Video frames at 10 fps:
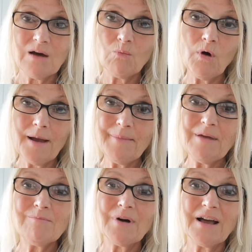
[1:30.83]
What I
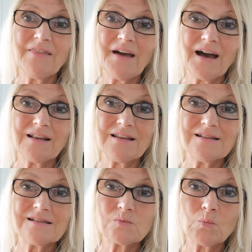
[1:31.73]
mean by that
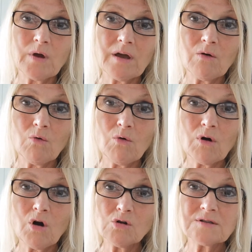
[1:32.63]
is we're
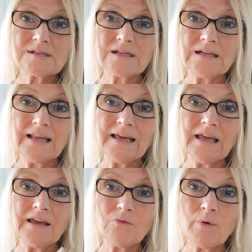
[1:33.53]

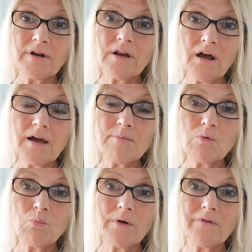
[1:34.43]
constantly, if we're in
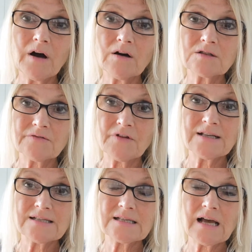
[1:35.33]
alignment with our
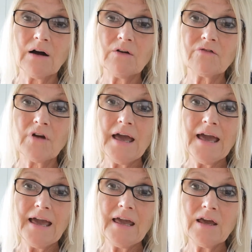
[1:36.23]
divine self,
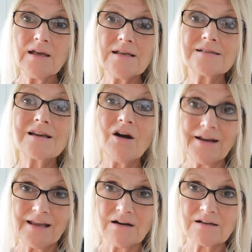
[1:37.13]
it is
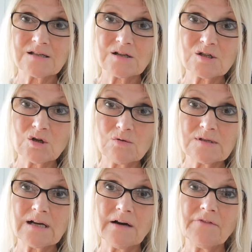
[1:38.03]
guiding us, our soul
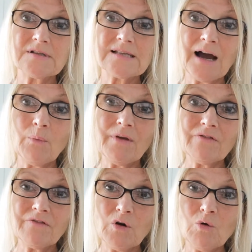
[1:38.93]
self. It's how we
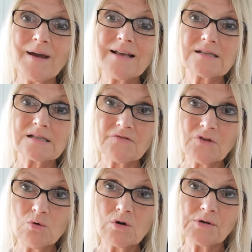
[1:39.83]
feel makes us
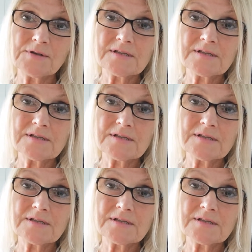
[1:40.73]
feel good.